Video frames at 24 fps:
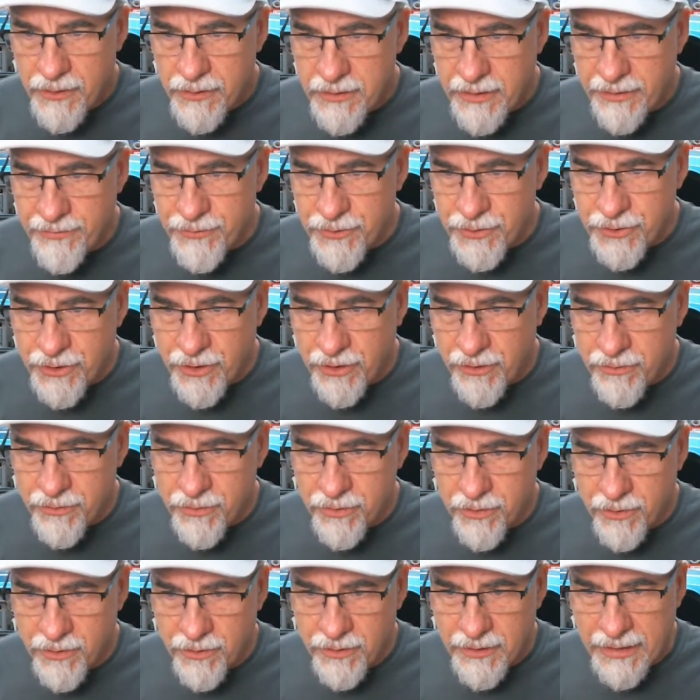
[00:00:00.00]
David Shuro,
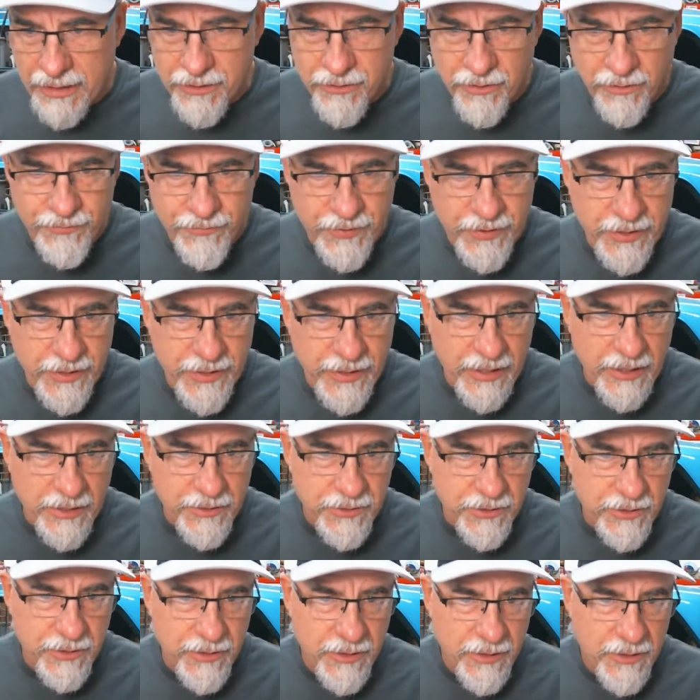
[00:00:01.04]
congrats on
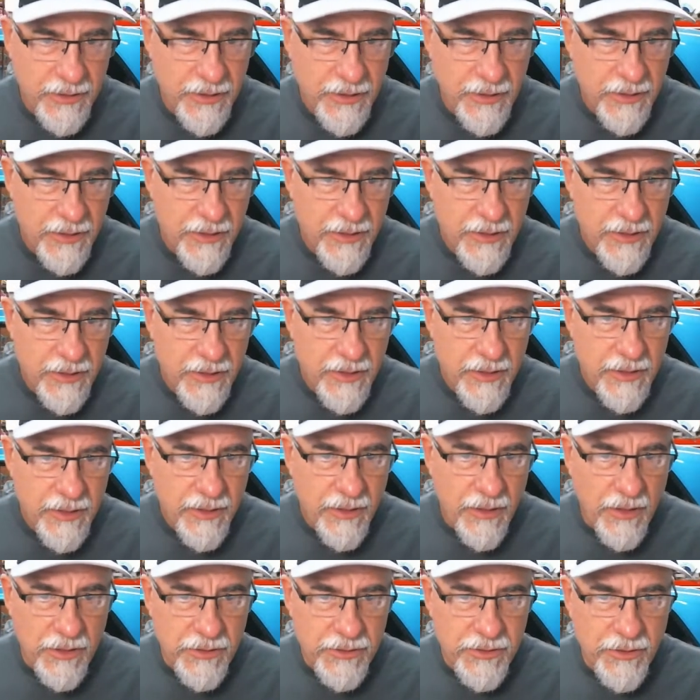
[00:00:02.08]
50,000.
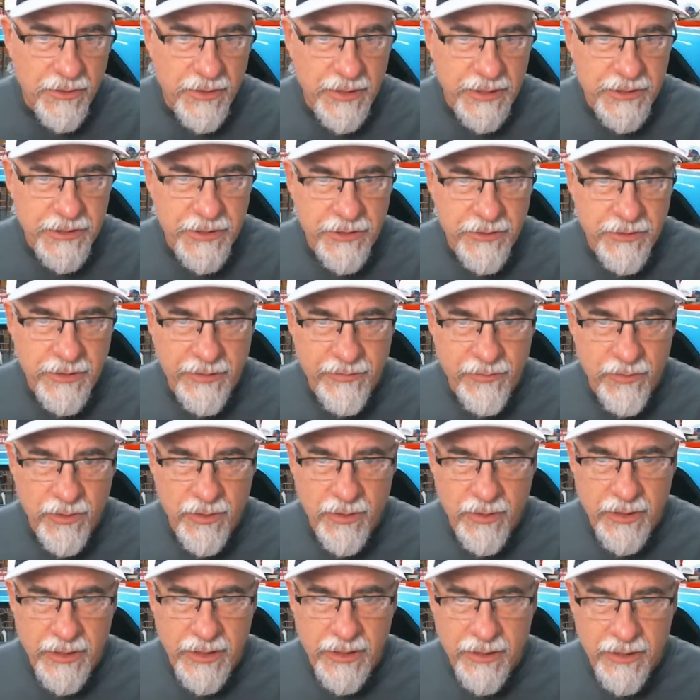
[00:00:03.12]
Also, thanks to you and everyone
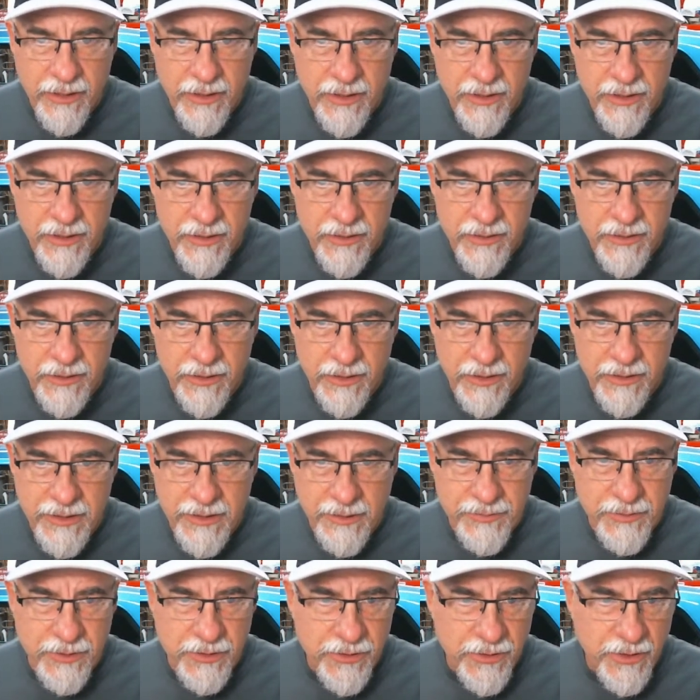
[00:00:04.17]
on here that their
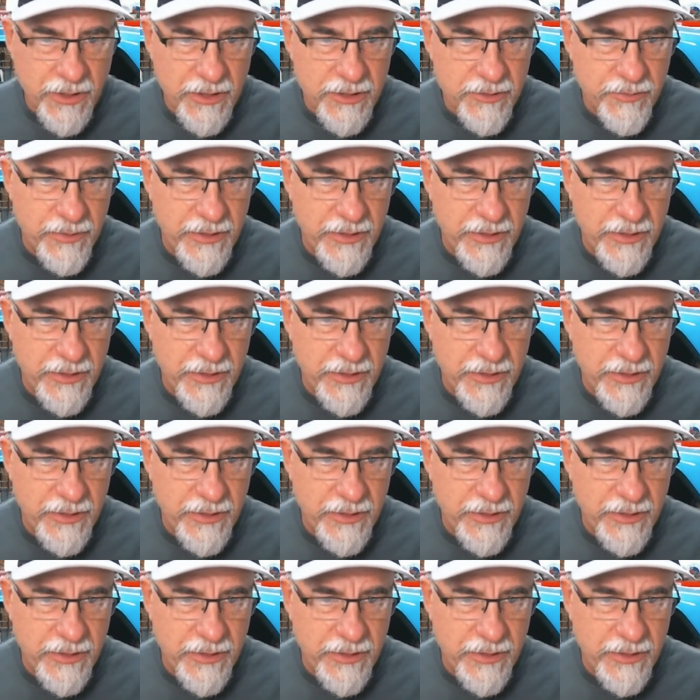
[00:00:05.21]
tips and tricks.